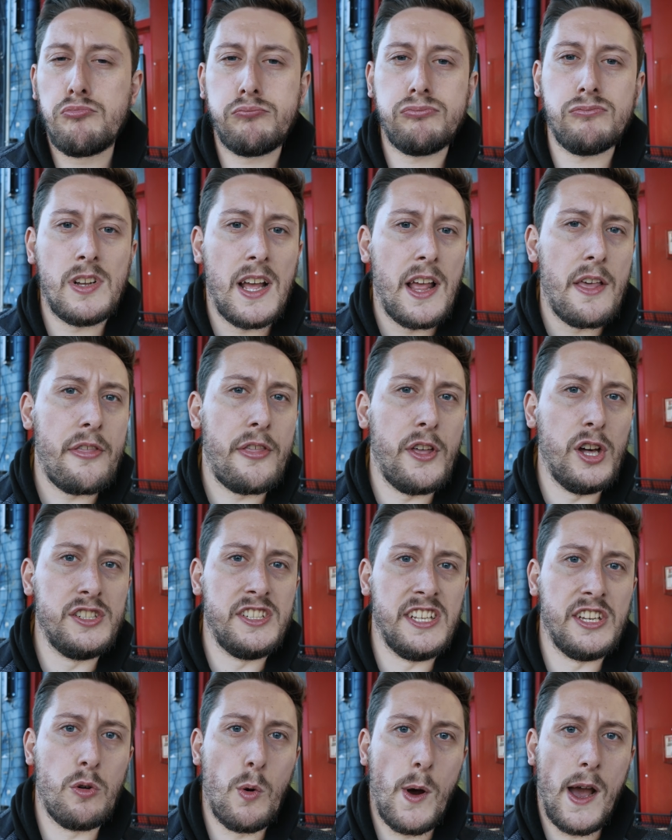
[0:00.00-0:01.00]

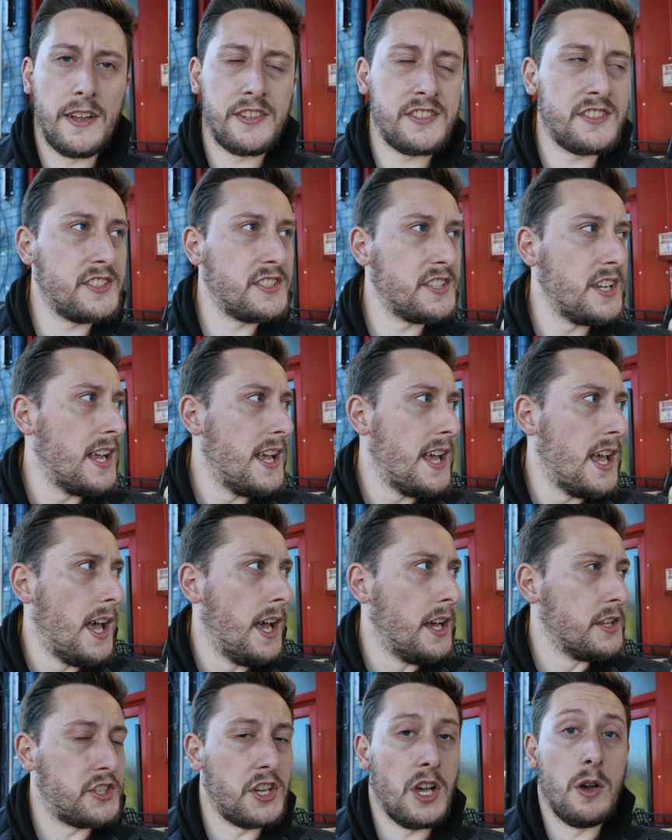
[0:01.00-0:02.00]
30 quests.
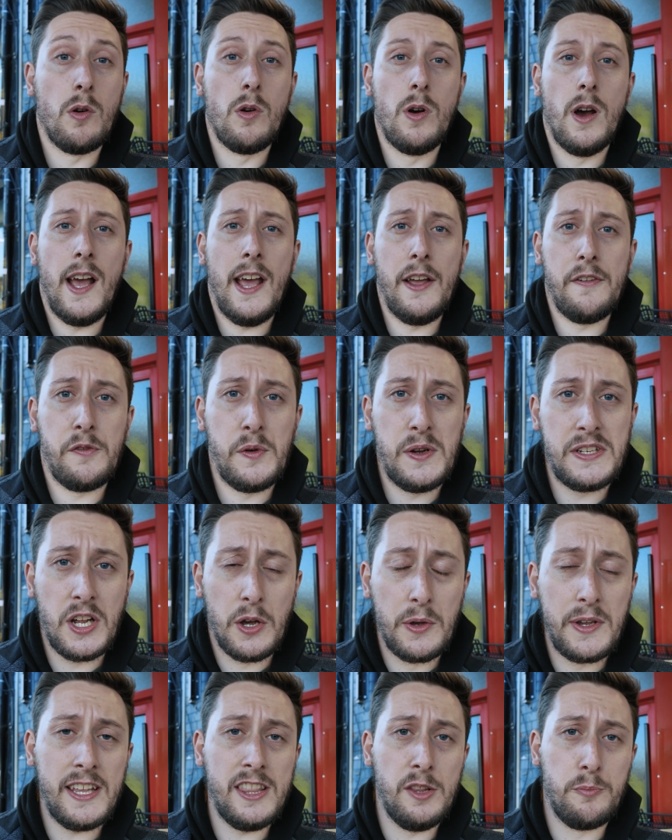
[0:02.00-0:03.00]
So if we
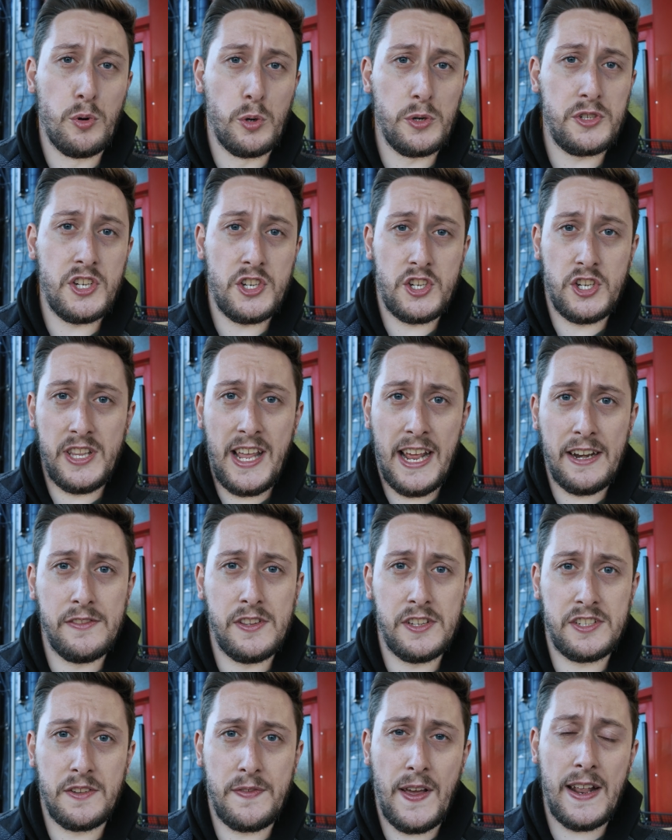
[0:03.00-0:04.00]
don't get the Brooksish at the end
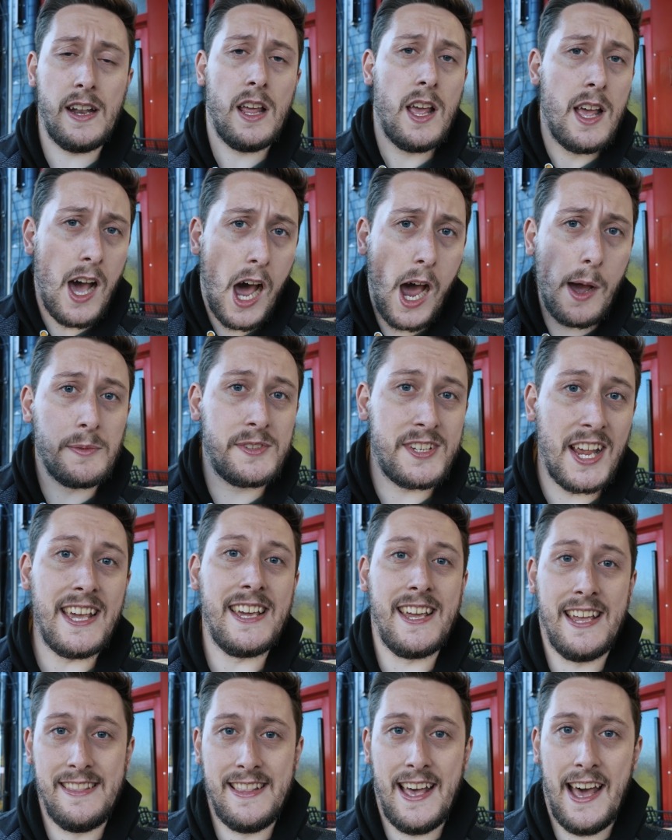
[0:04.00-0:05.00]
of this event, I'm
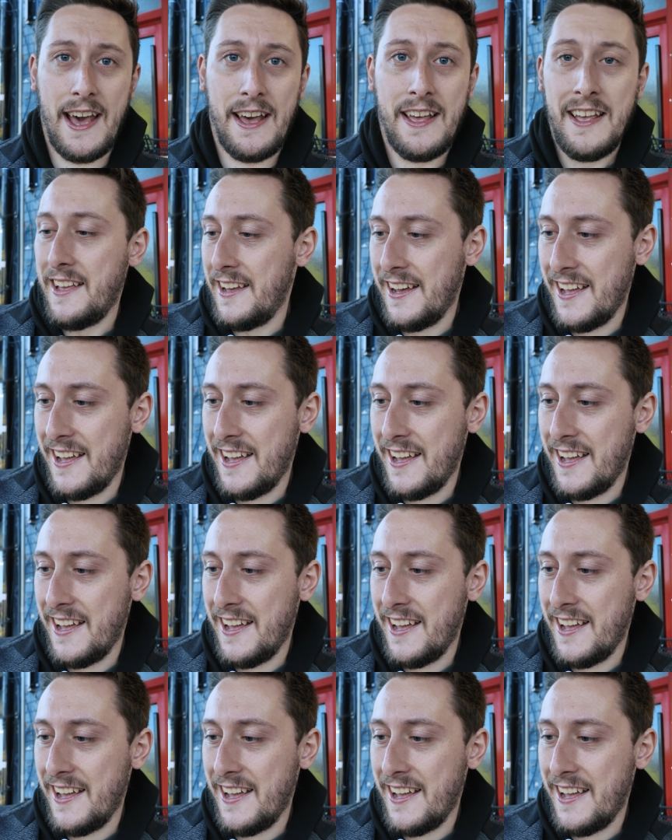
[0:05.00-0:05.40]
taking that.